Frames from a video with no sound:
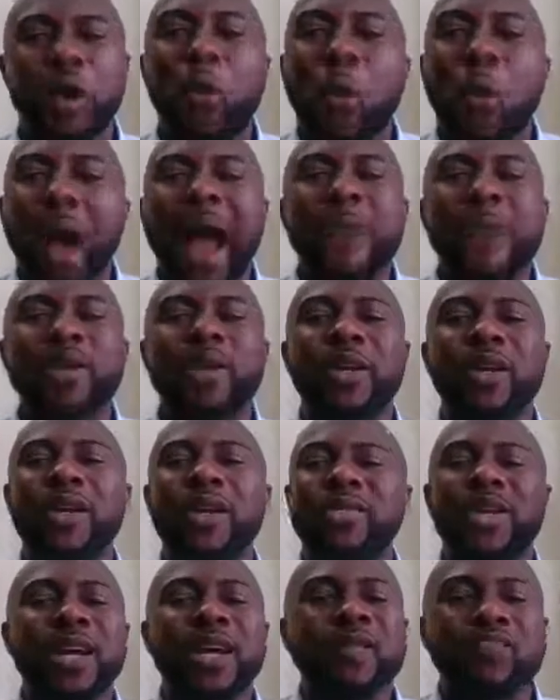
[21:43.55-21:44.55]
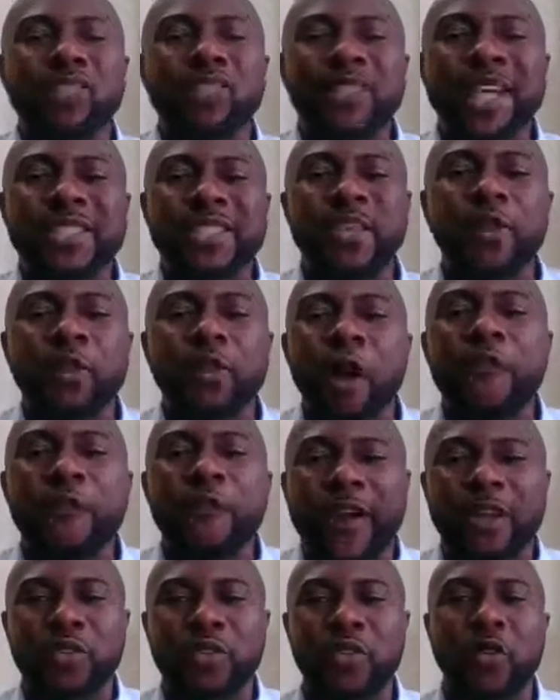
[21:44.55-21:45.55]
Why? Because there's a God
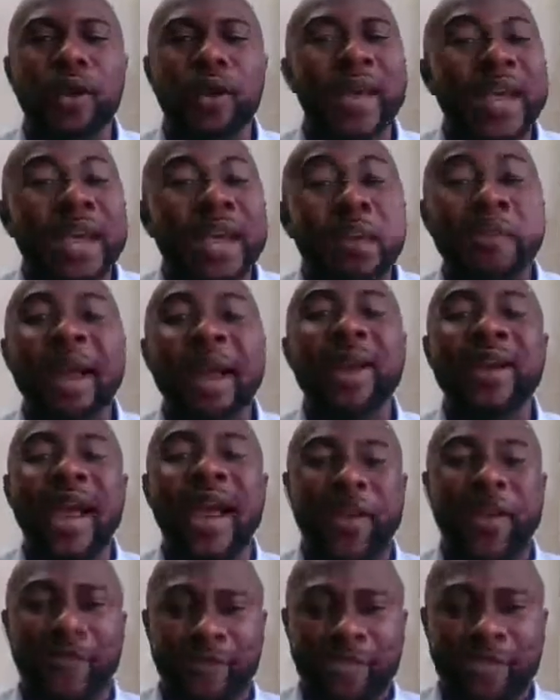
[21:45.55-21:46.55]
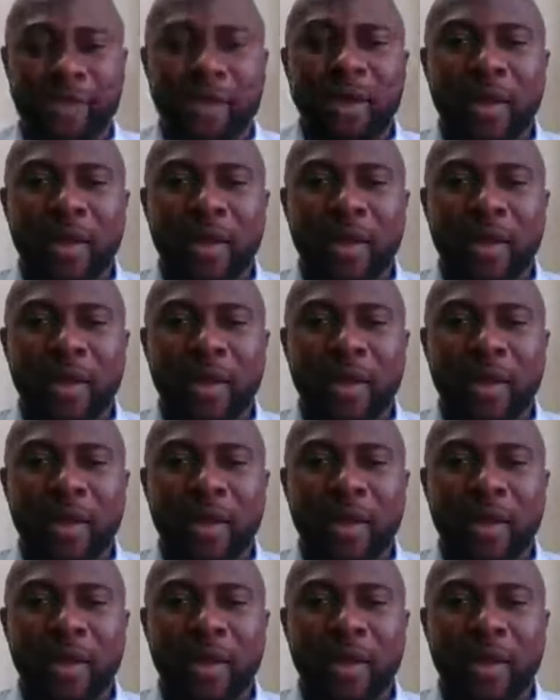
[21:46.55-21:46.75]
factor in my life.